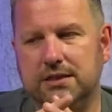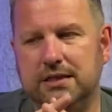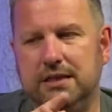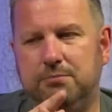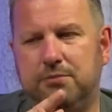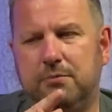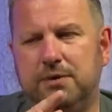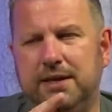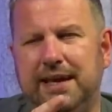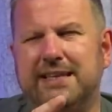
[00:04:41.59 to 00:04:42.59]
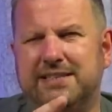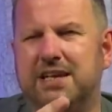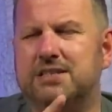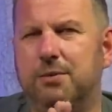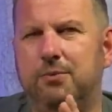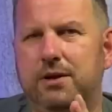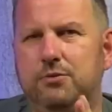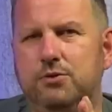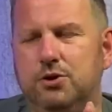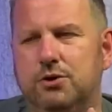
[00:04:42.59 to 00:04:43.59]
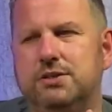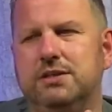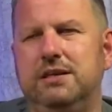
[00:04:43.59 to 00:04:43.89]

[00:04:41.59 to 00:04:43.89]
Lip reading: he probably has said something to Johnson,